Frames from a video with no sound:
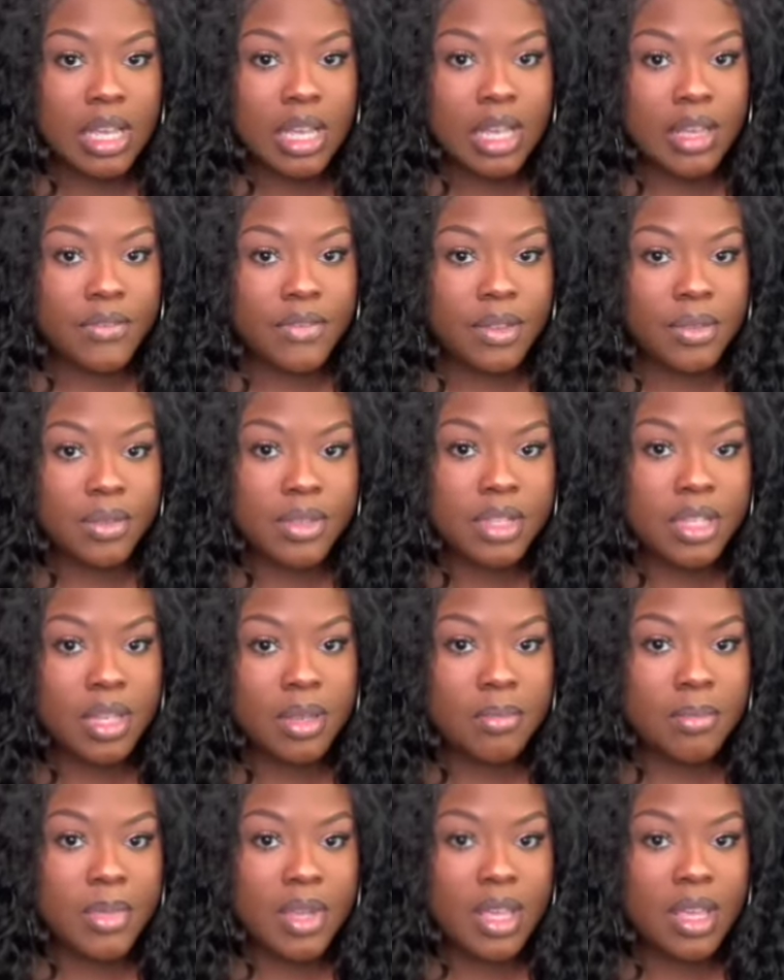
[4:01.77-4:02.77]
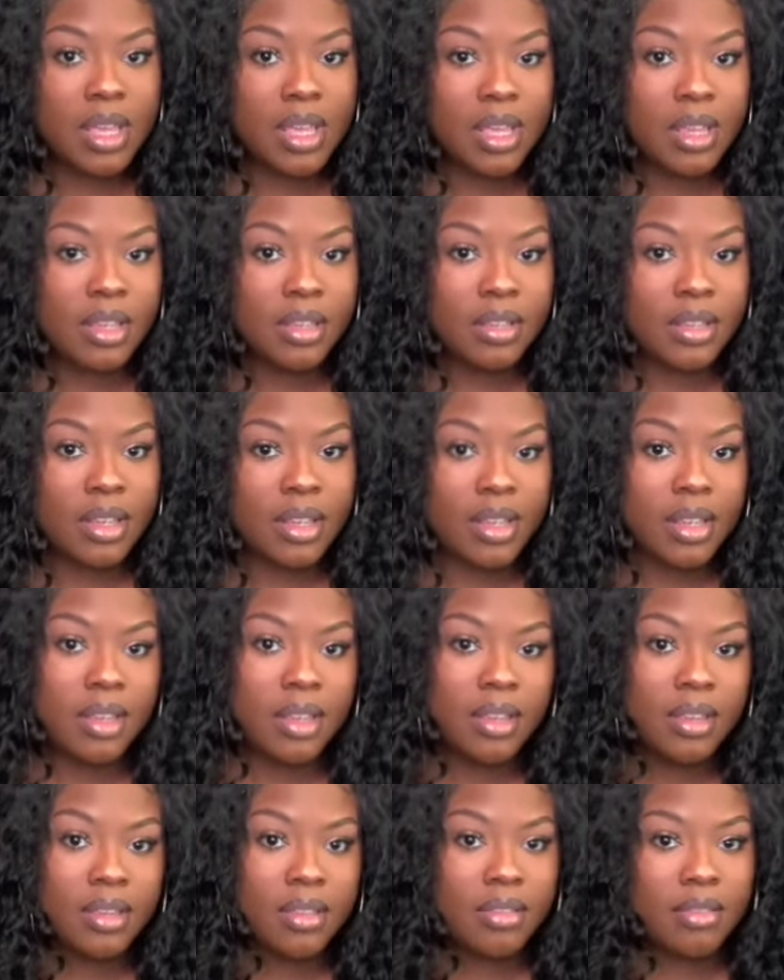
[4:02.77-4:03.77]
If you see me, see,
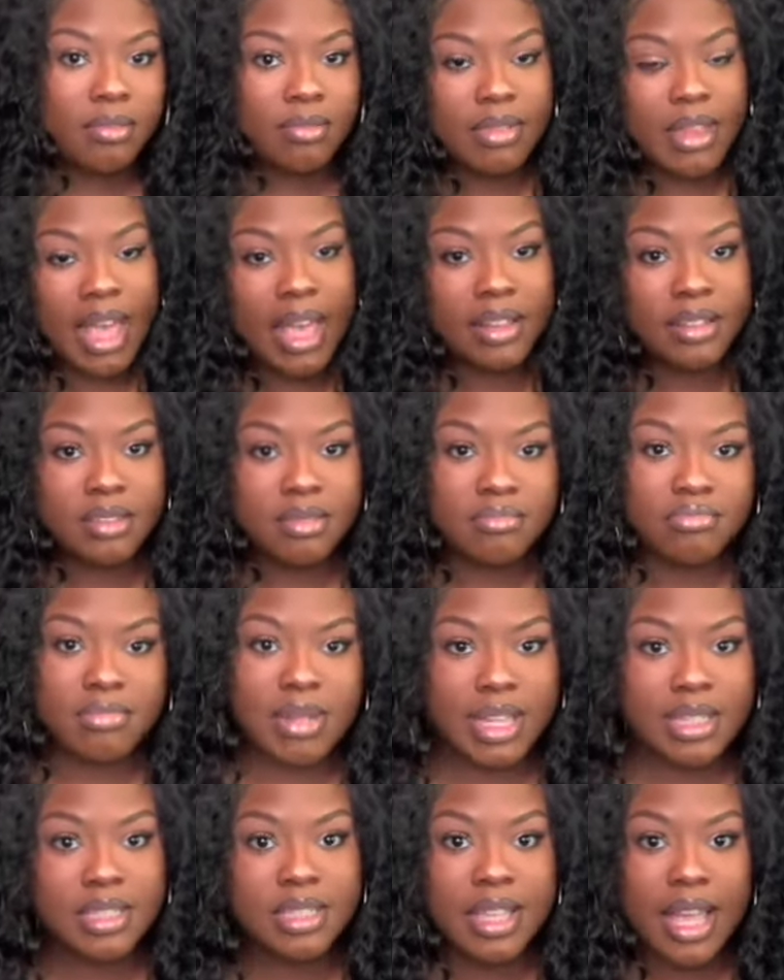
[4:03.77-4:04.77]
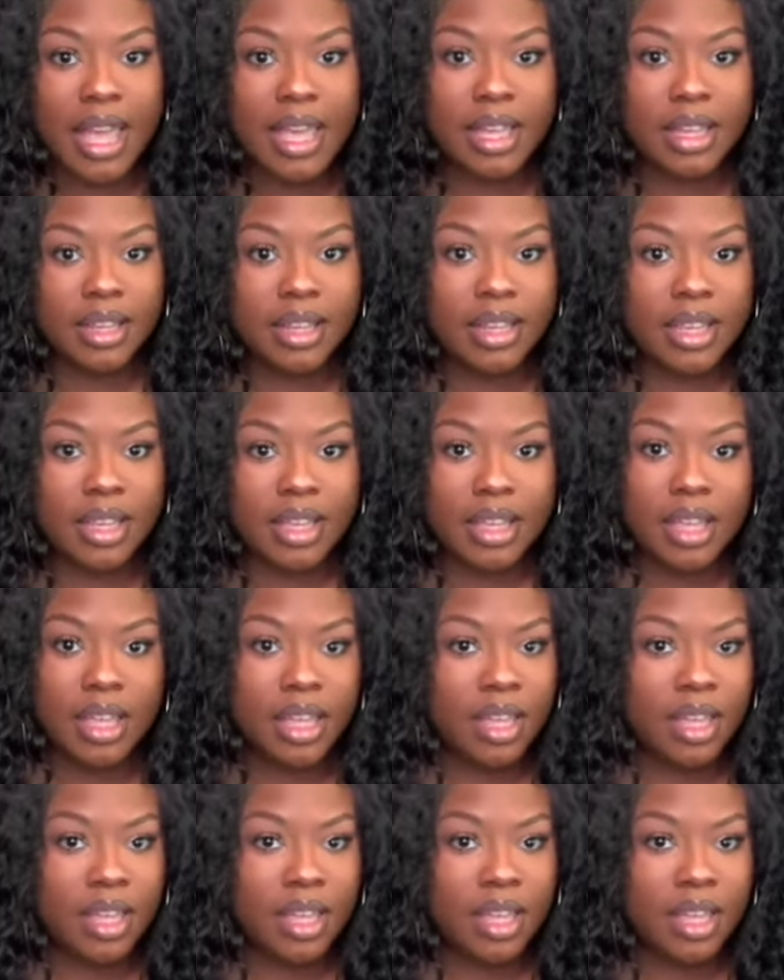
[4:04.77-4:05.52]
that's tangling.